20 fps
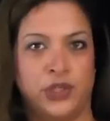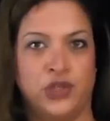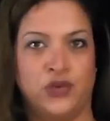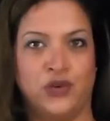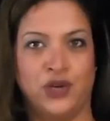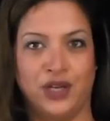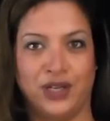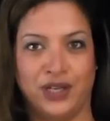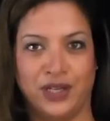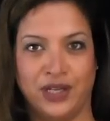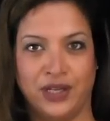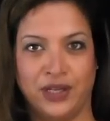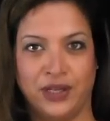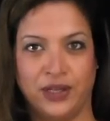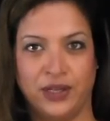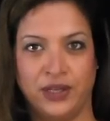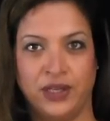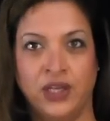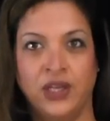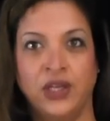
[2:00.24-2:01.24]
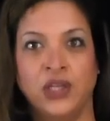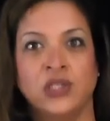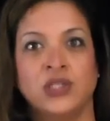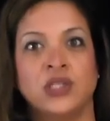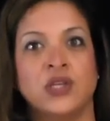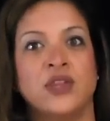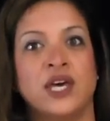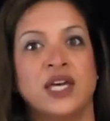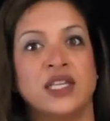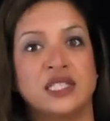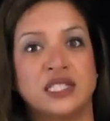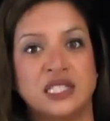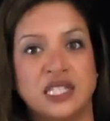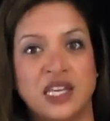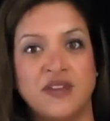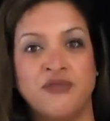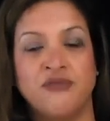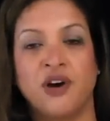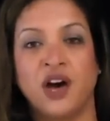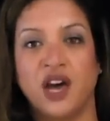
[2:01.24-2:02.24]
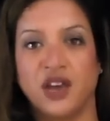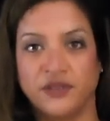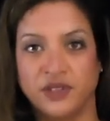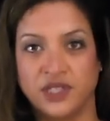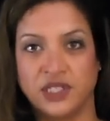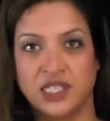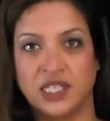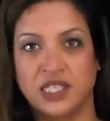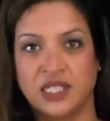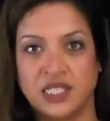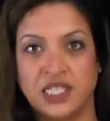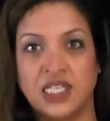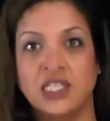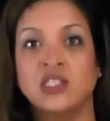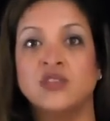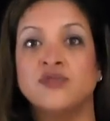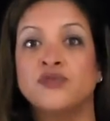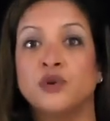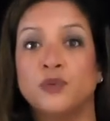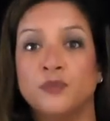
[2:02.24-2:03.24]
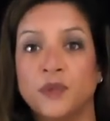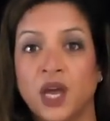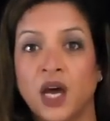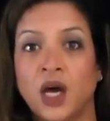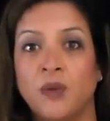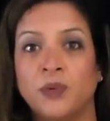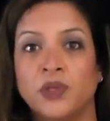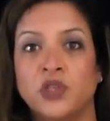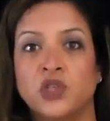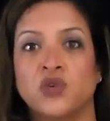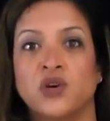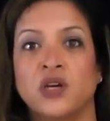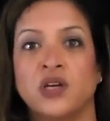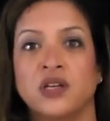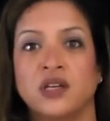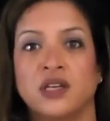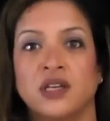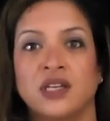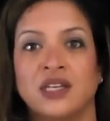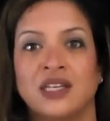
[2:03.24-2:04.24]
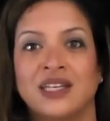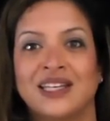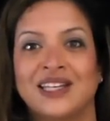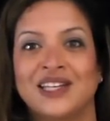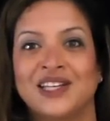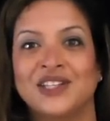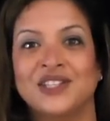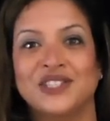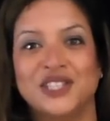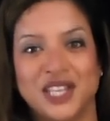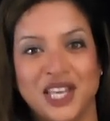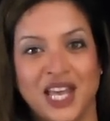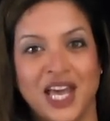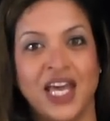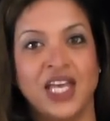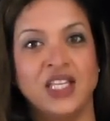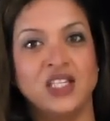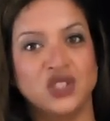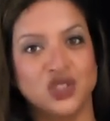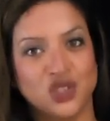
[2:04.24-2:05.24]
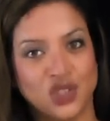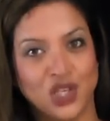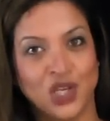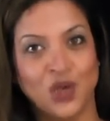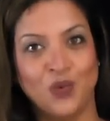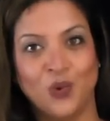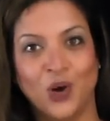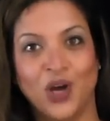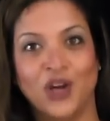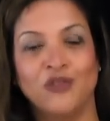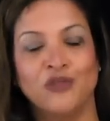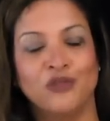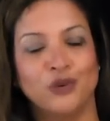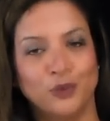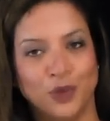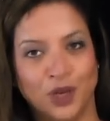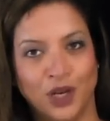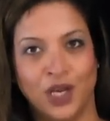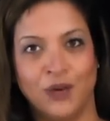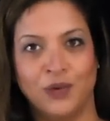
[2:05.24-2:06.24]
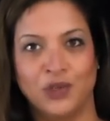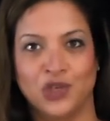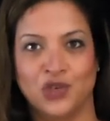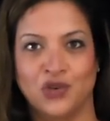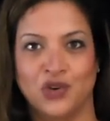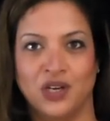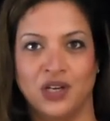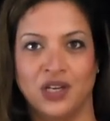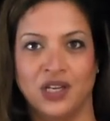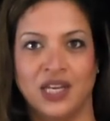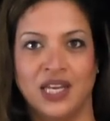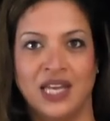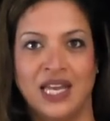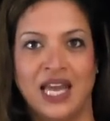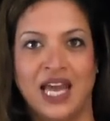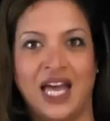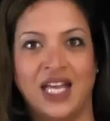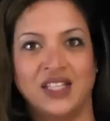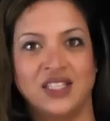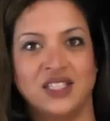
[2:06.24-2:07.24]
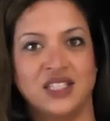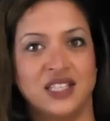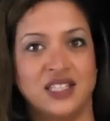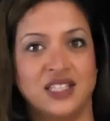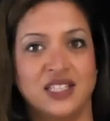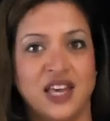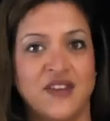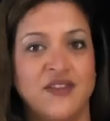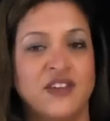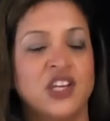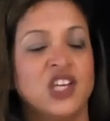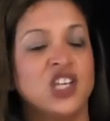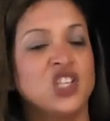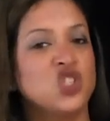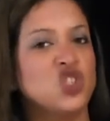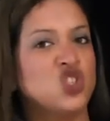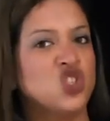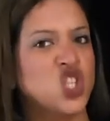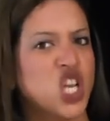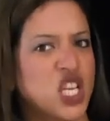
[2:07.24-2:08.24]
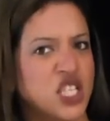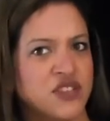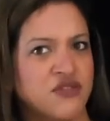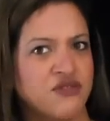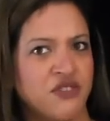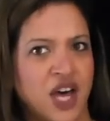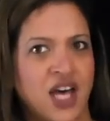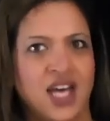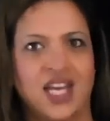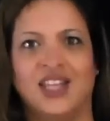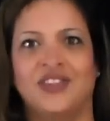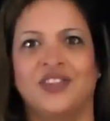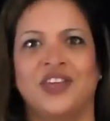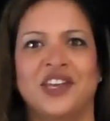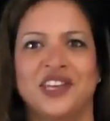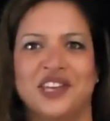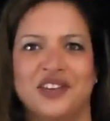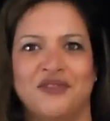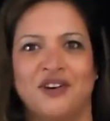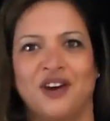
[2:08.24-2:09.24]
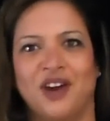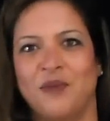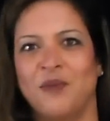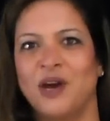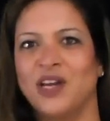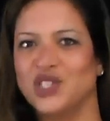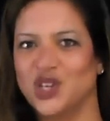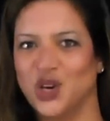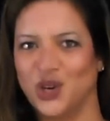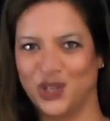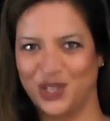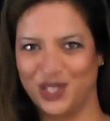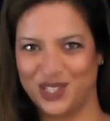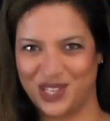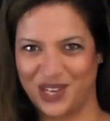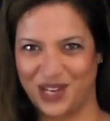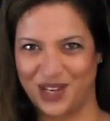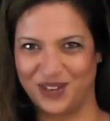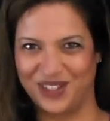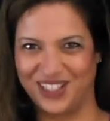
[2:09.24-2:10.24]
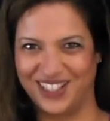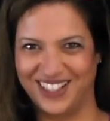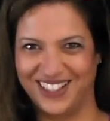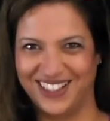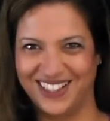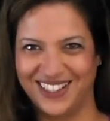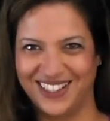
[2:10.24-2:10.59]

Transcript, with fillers: trunk so that C5 and C6 form the upper trunk, C8 and T1 form the lower trunk, and C7 is just fine, thank you very much, on its own.